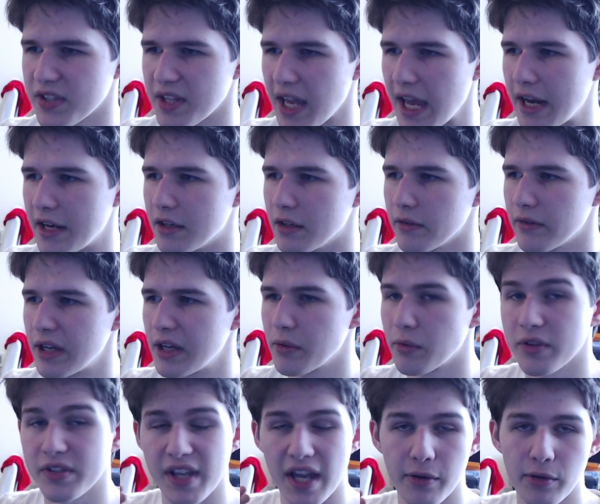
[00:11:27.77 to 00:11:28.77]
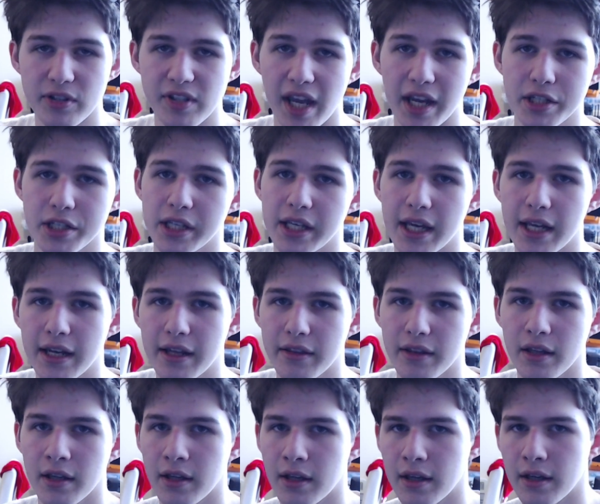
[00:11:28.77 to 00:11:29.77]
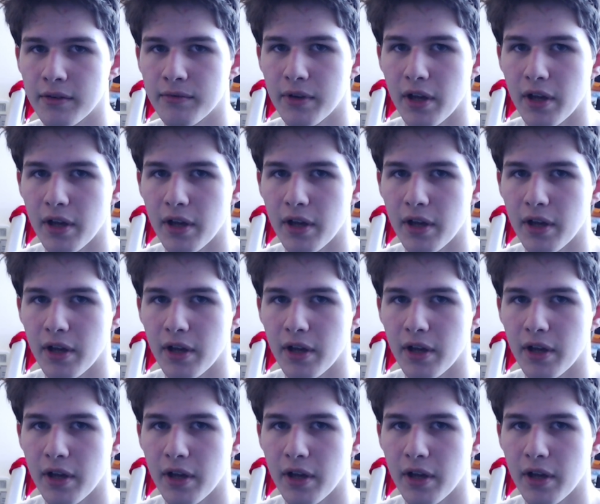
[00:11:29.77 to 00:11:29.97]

the end of it was I was actually hitting the